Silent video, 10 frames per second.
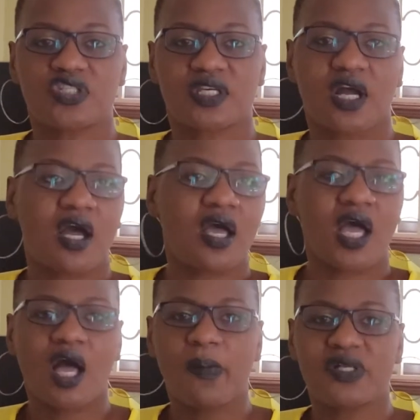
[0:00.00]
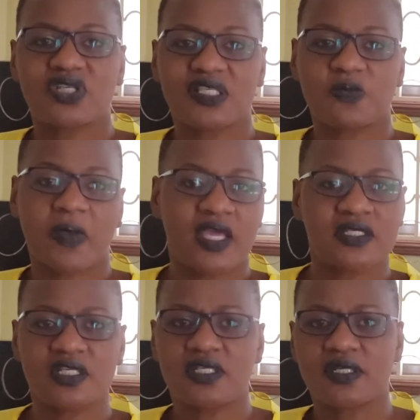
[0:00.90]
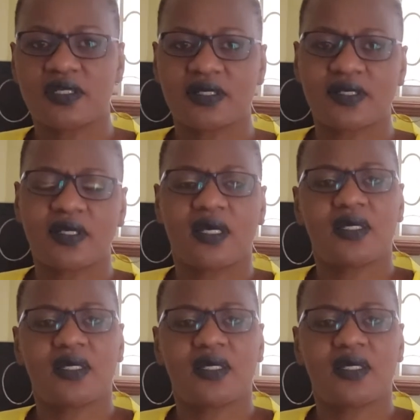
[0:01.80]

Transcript: the car, how much I spent, da da da da da.